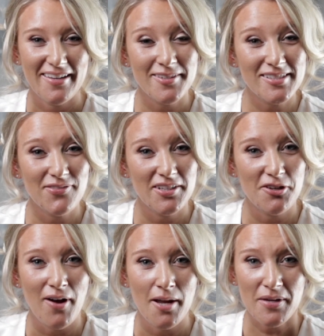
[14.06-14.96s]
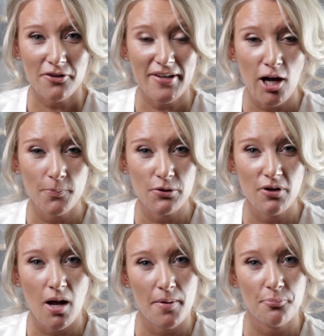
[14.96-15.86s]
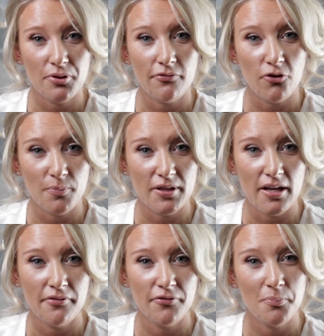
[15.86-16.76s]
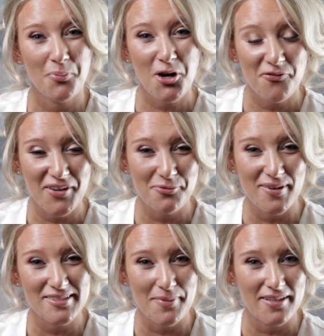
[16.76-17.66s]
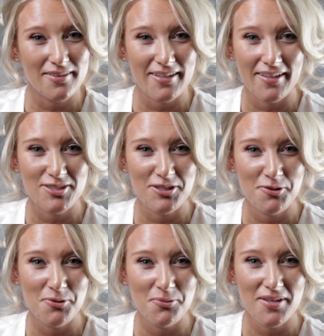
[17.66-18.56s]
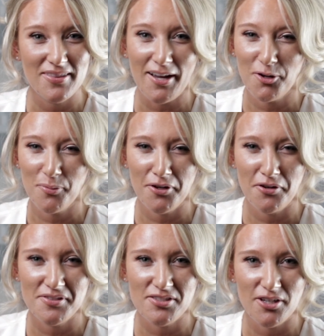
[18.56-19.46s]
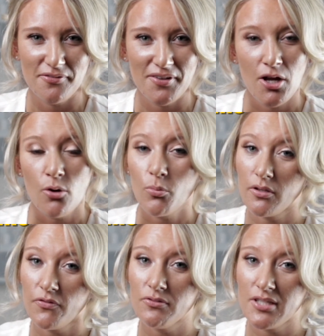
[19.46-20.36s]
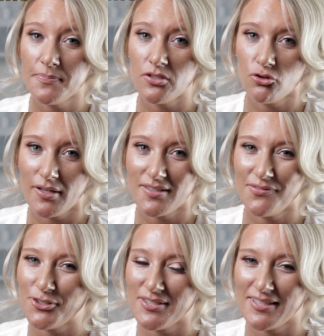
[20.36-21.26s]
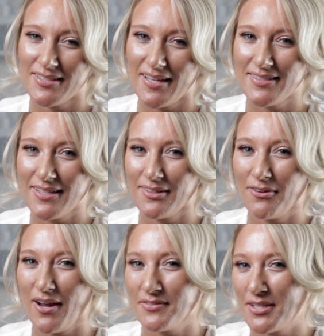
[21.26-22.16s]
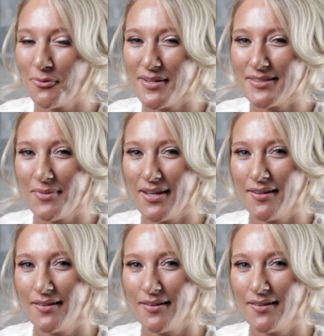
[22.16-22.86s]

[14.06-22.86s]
In this video, I'm here to help you come up with a formula for a perfect resume to land you that career you deserve, with a few tips and tricks for success at crafting a resume.